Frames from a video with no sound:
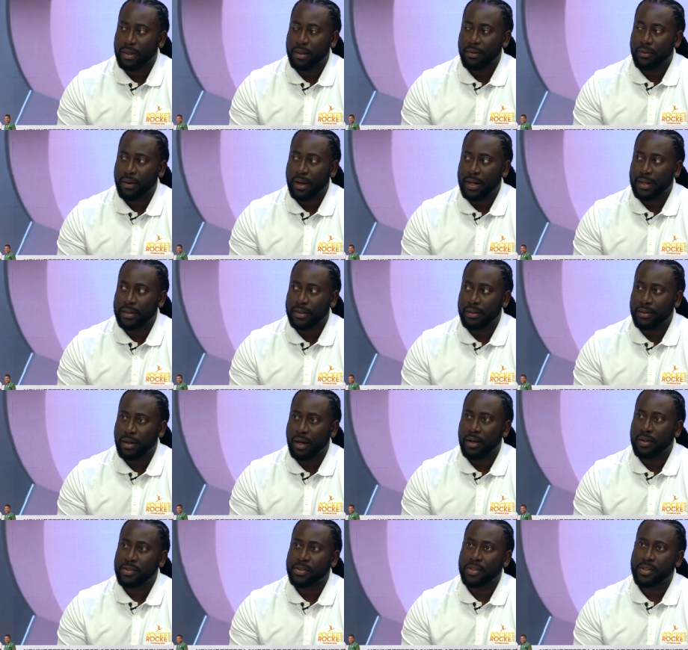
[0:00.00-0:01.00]
right?
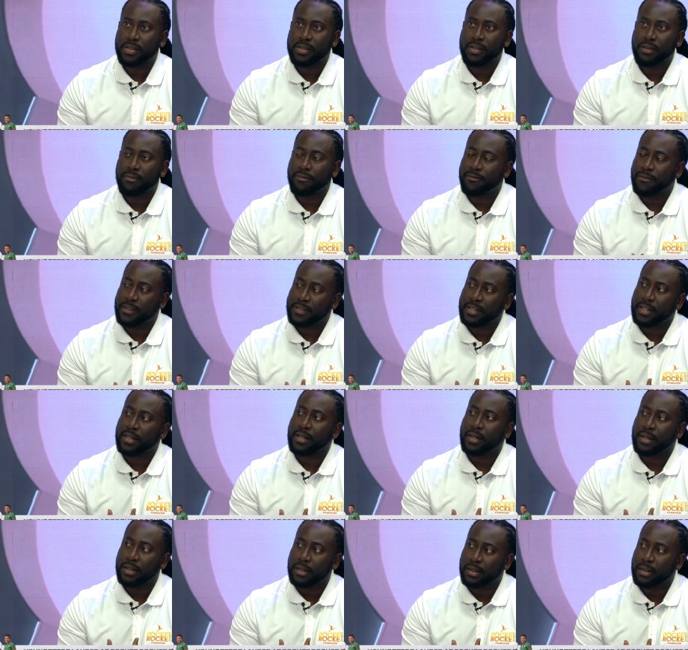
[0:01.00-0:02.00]
Not just the
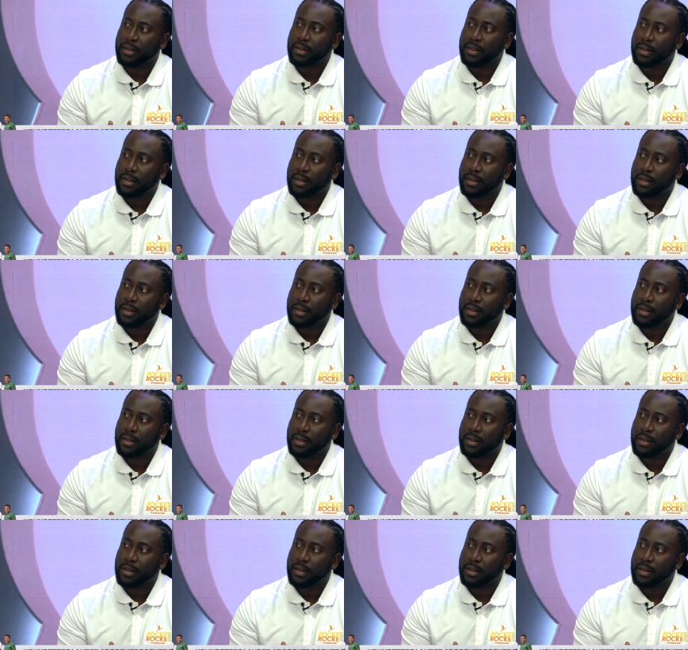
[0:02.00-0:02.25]
physical,